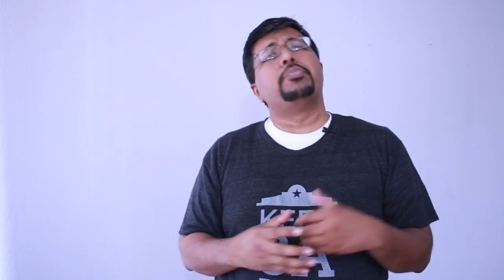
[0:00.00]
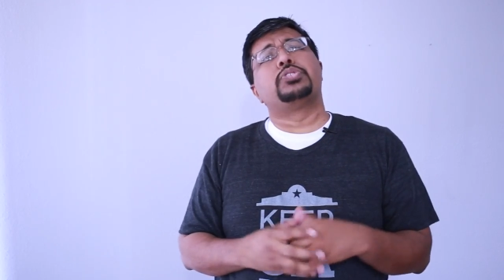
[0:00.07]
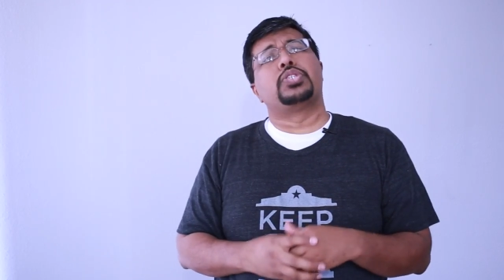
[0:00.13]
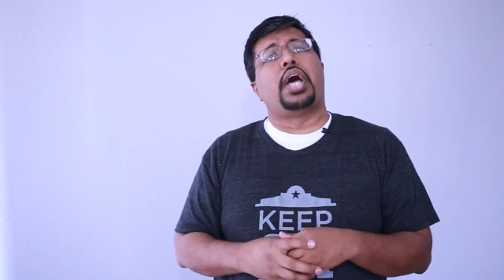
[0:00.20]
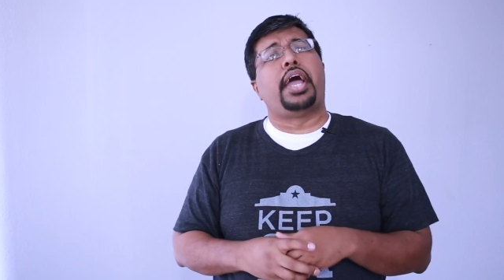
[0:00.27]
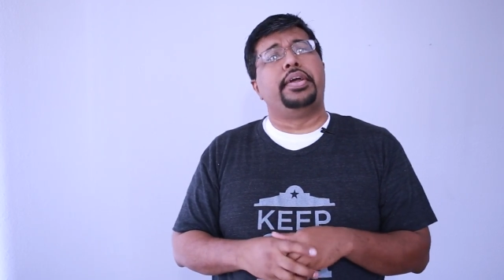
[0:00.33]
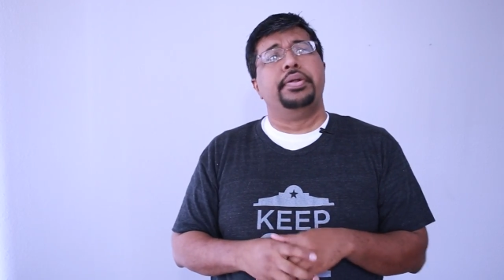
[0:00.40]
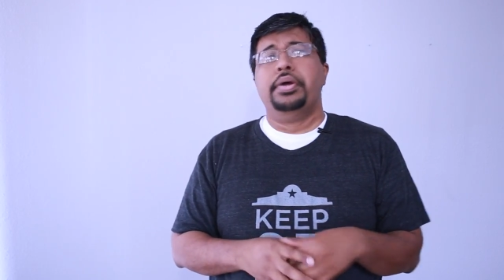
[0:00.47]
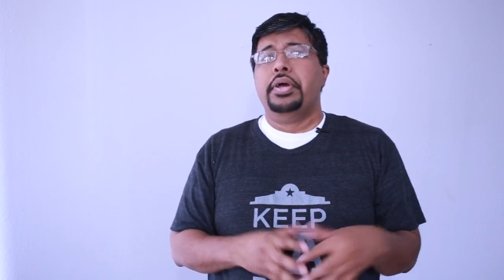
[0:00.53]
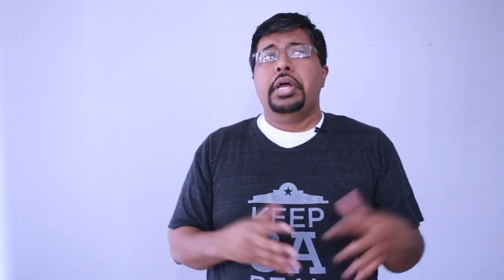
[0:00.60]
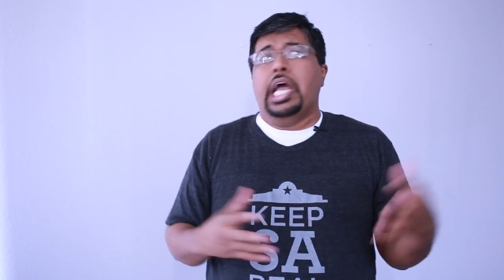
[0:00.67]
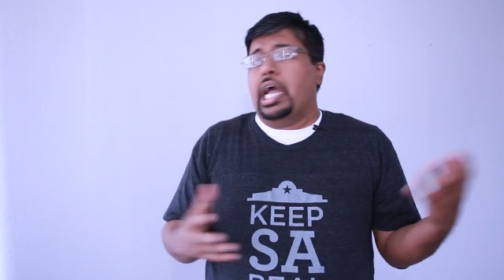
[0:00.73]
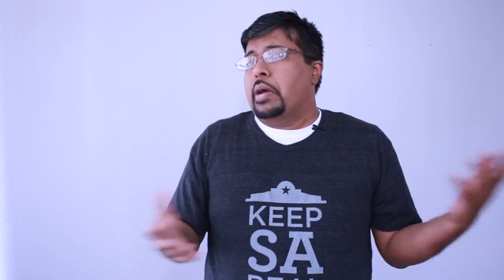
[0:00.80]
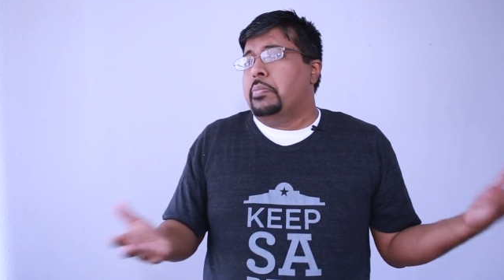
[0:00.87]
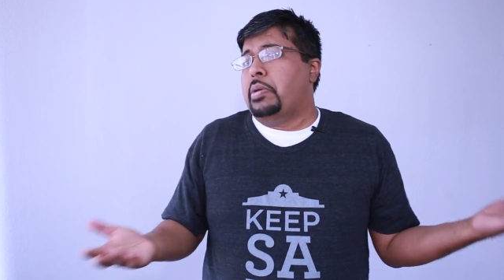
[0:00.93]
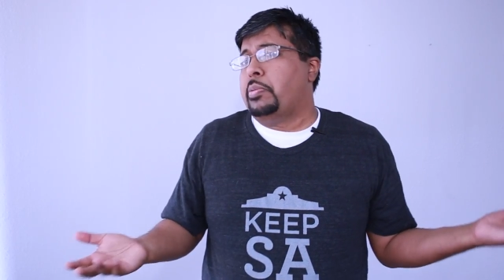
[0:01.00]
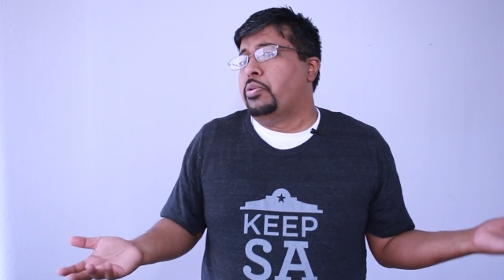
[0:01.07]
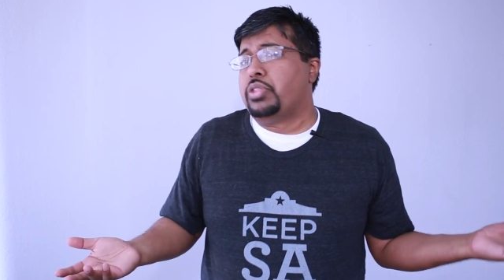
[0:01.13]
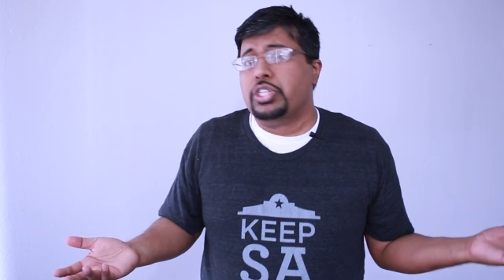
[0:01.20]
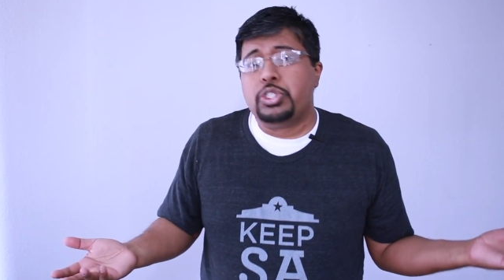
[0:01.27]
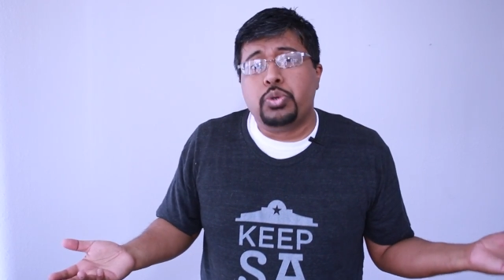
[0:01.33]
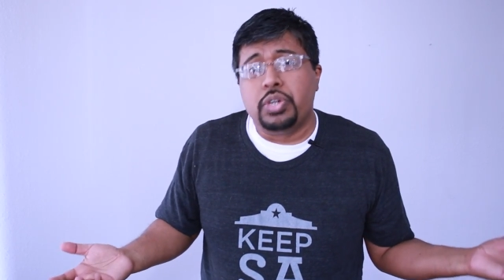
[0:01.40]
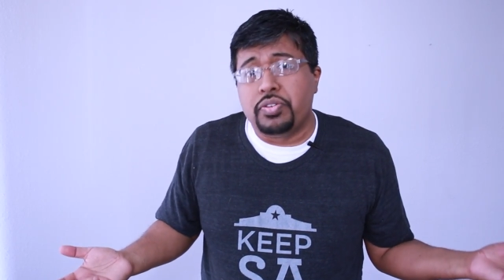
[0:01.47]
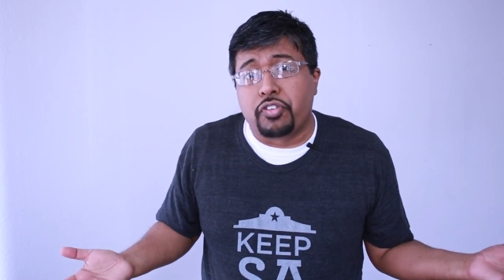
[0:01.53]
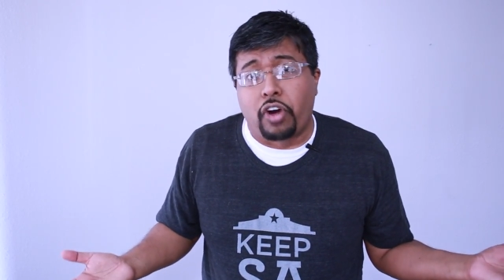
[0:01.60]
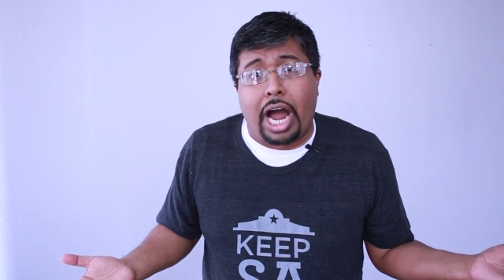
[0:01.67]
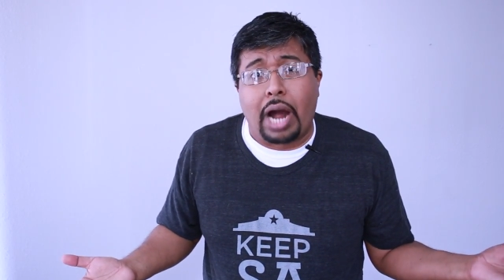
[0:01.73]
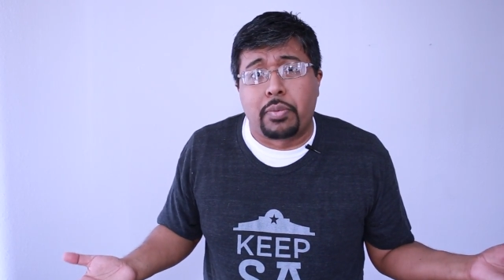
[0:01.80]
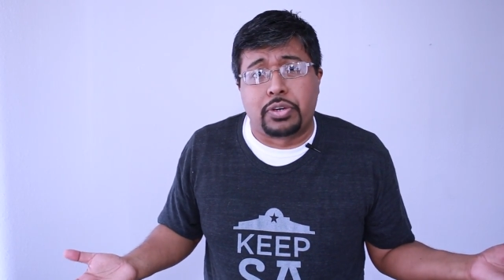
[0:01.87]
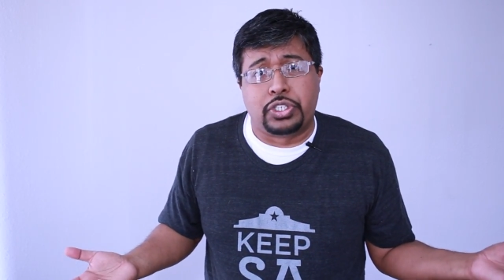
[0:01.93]
website, maybe within 24
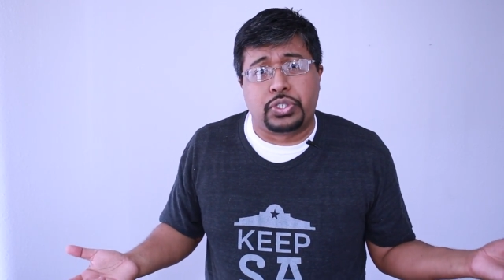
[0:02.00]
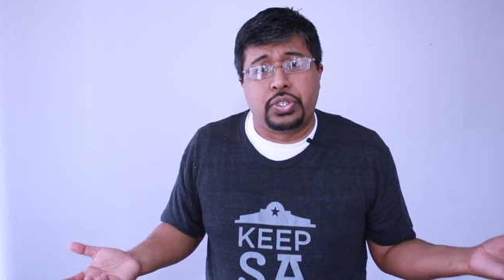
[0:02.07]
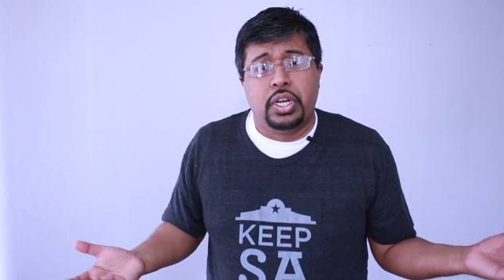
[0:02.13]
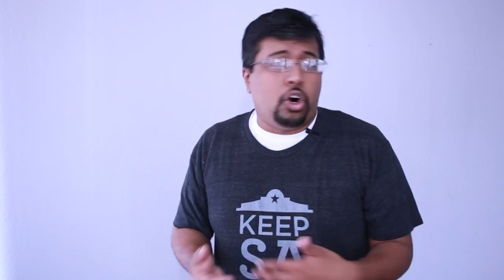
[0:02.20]
hours.